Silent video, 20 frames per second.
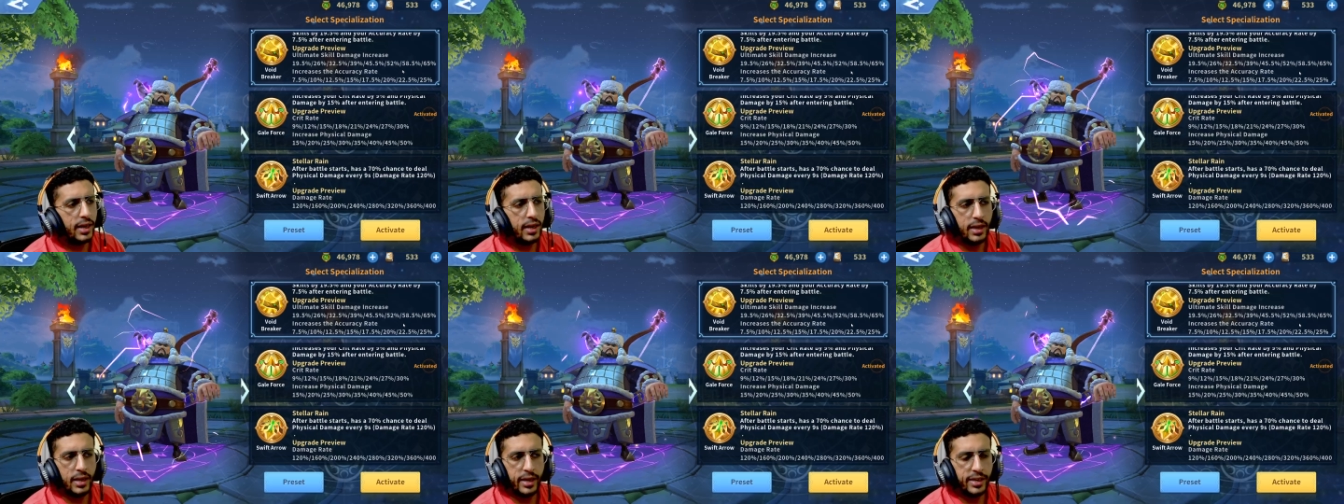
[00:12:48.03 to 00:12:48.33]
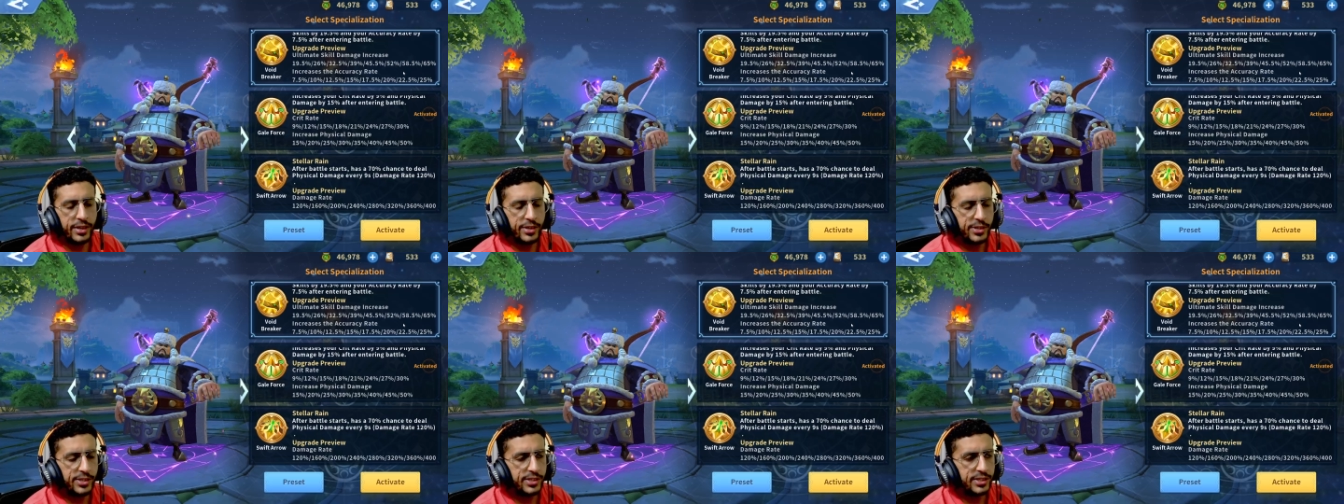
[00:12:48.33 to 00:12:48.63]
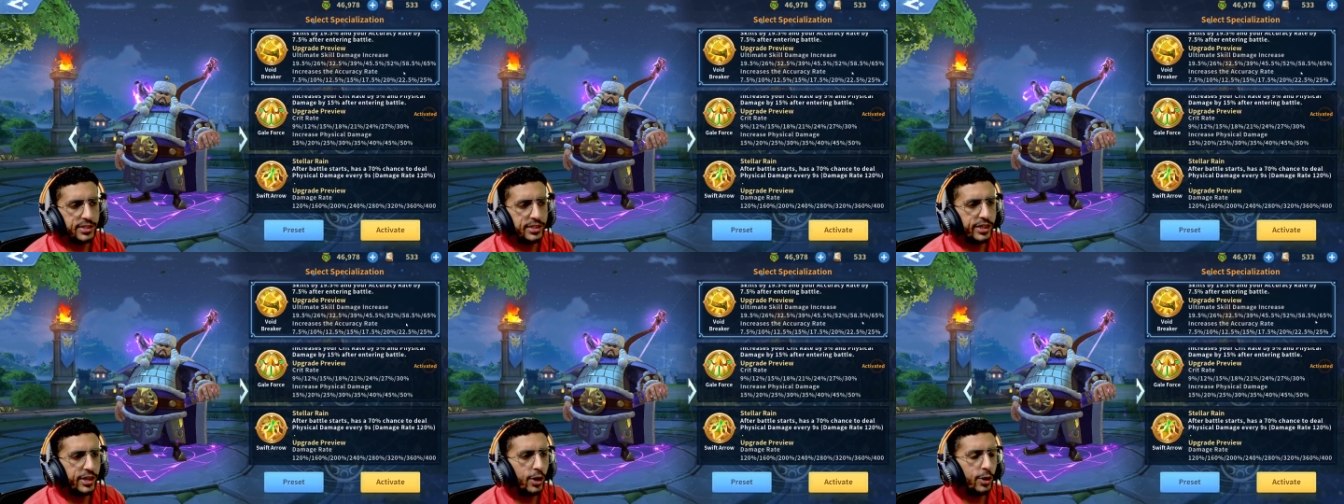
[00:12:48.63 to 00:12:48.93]
increases
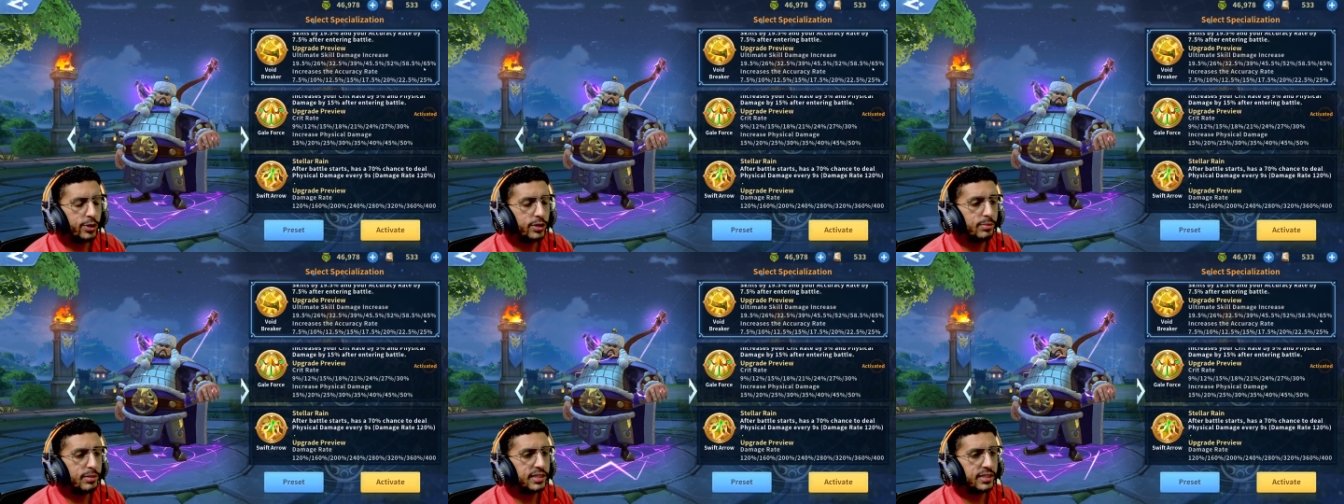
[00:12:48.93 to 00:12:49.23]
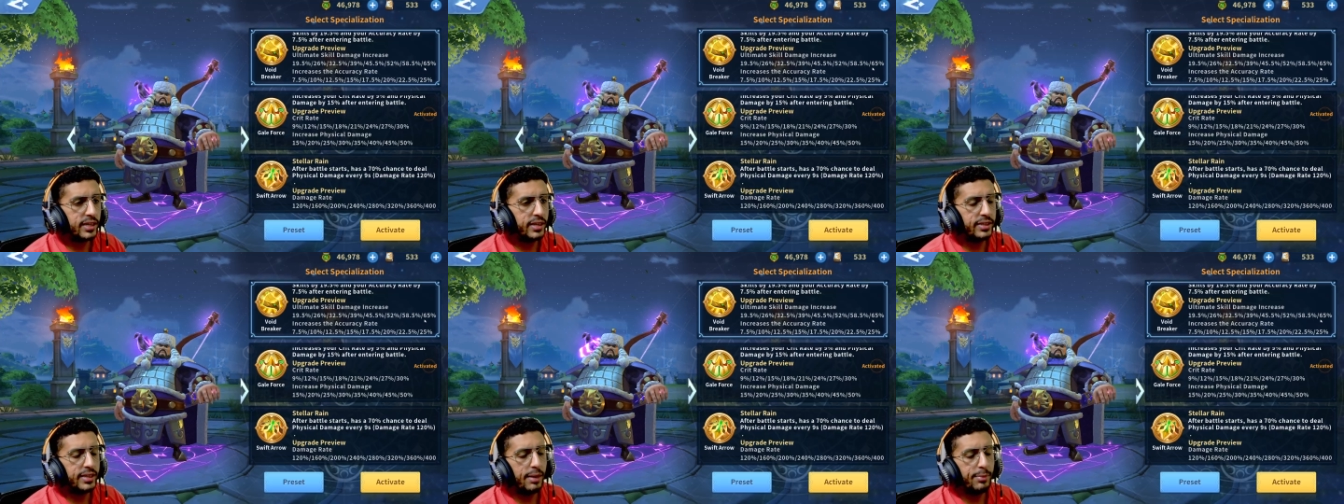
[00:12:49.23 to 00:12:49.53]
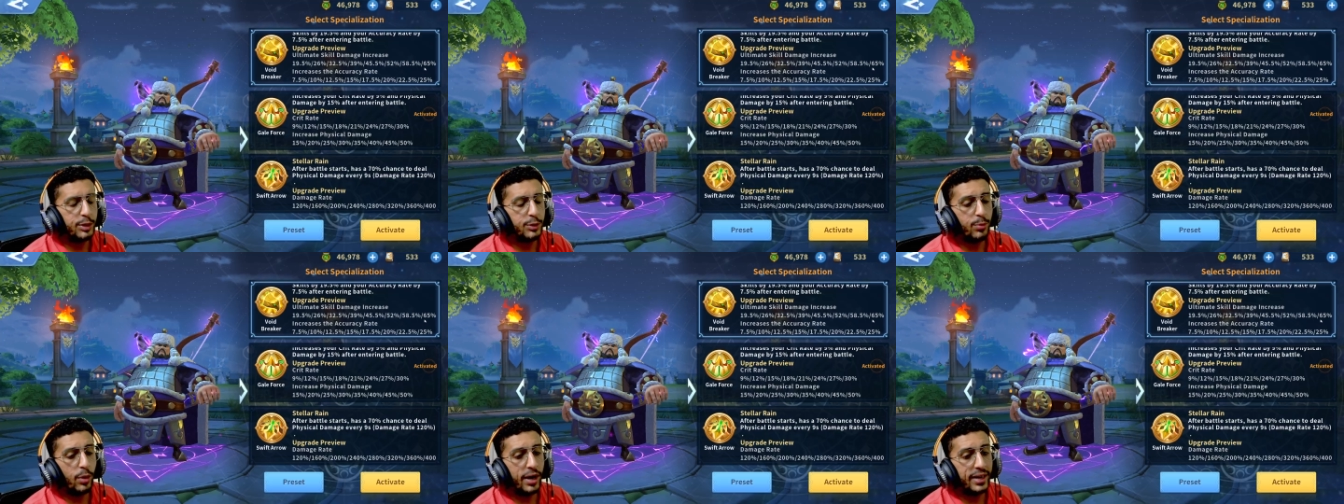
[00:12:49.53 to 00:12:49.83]
the ultimate skill
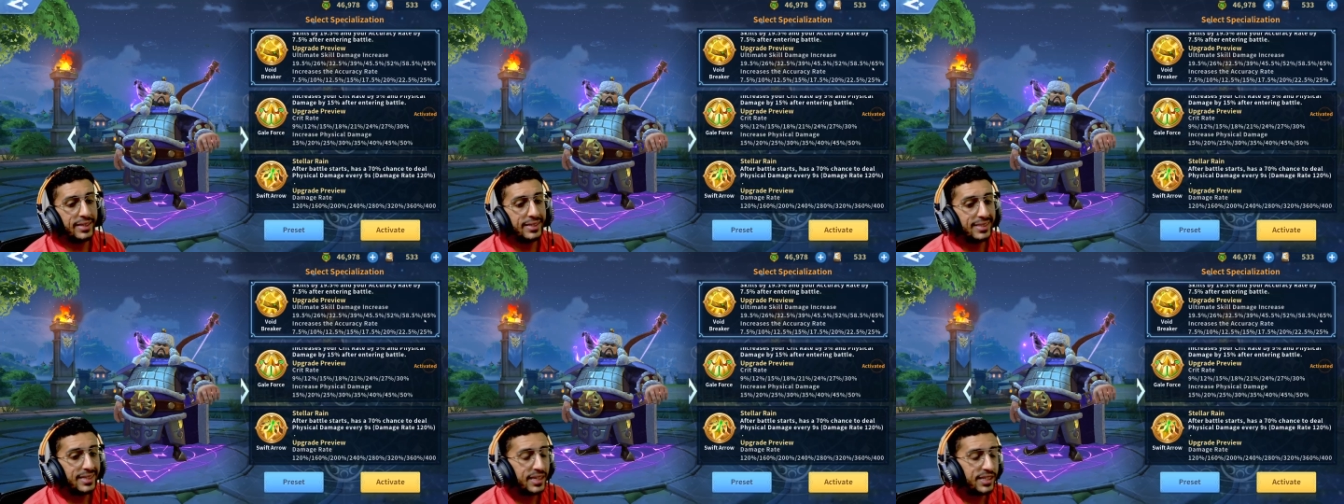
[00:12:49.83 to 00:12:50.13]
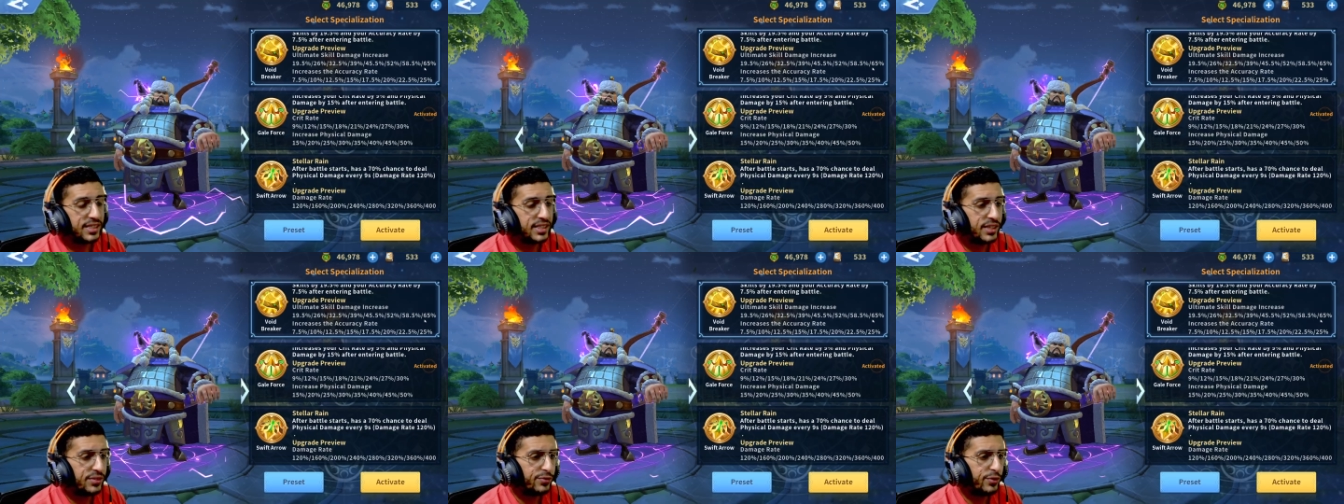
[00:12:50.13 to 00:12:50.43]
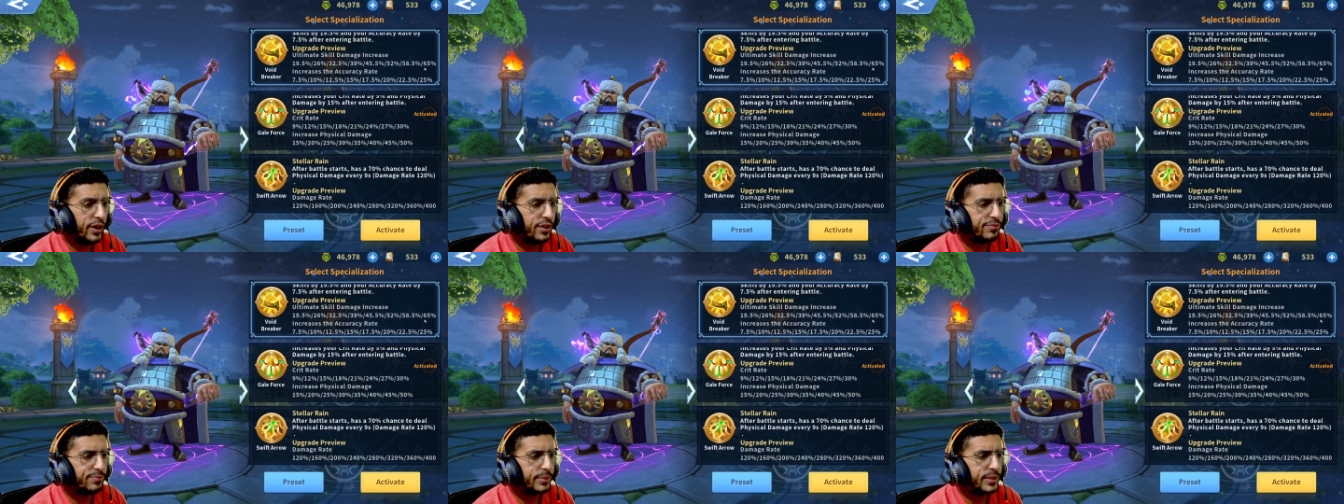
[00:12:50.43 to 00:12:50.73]
damage by
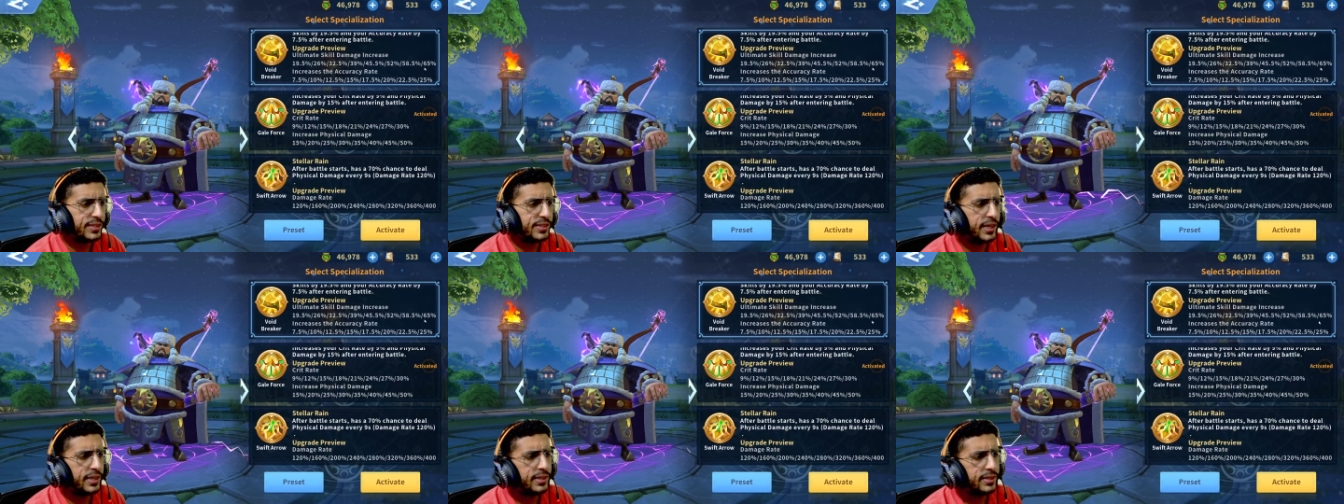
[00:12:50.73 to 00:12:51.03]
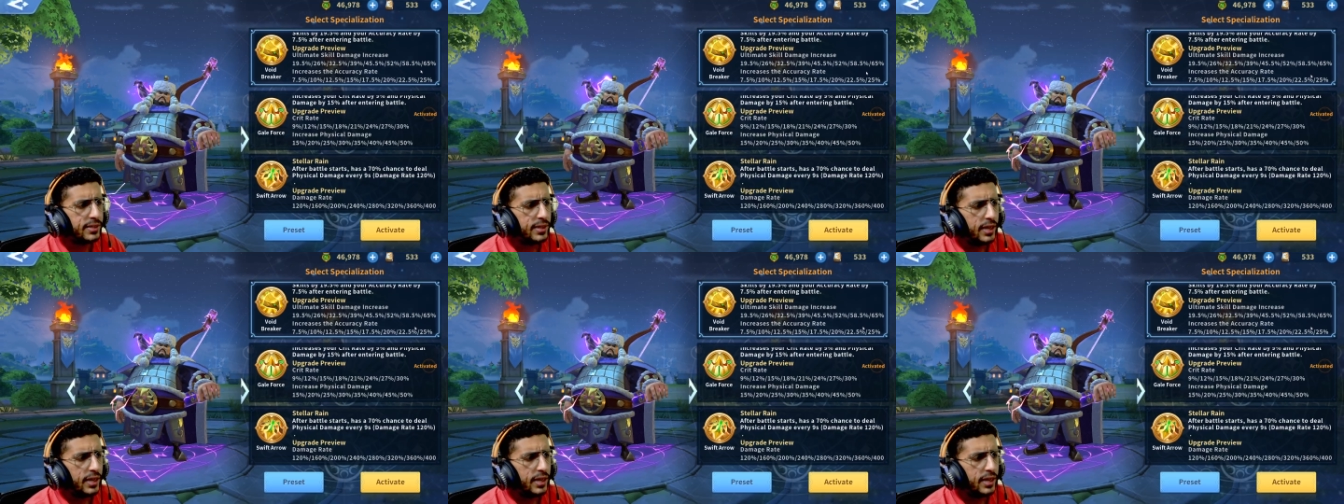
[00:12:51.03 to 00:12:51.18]
65%